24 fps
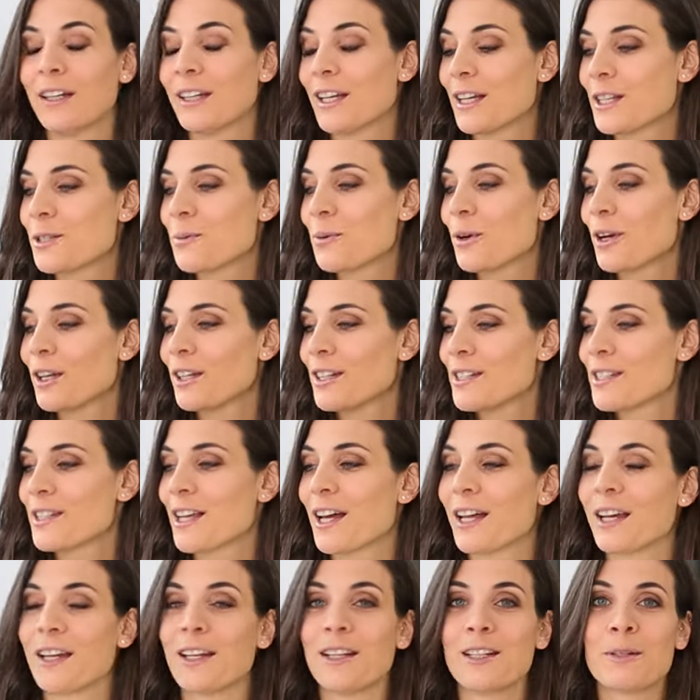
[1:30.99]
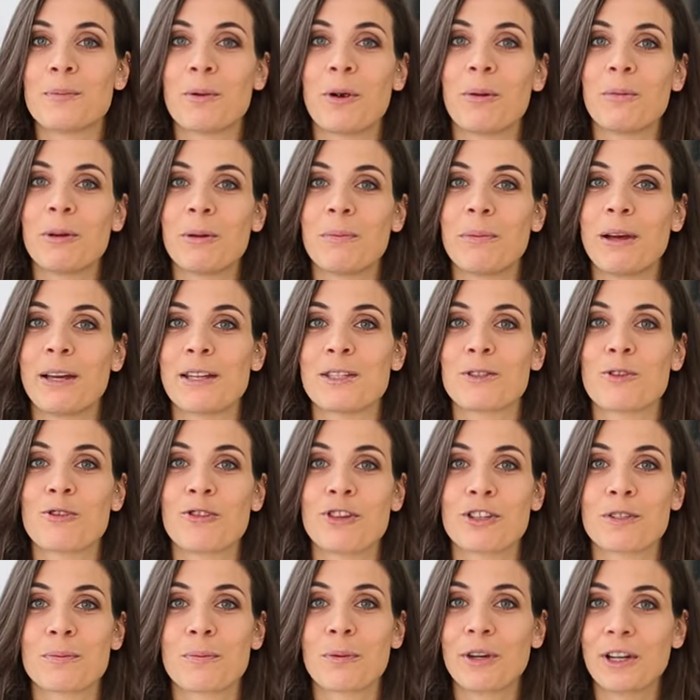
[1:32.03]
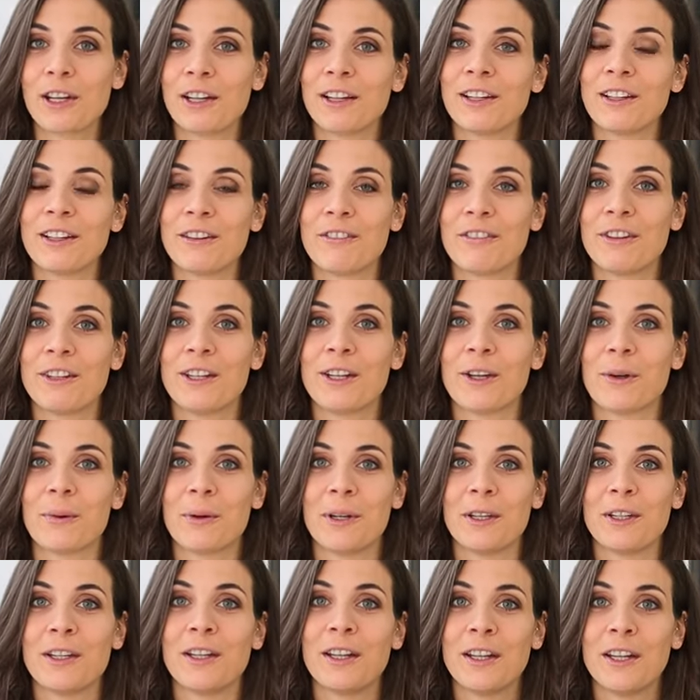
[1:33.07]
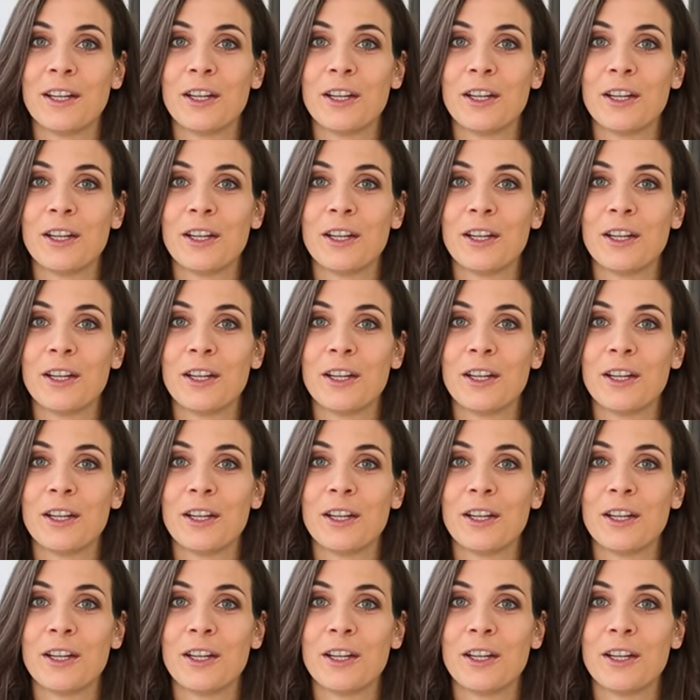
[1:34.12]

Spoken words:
That's why I decided it's probably best to just put it in the video and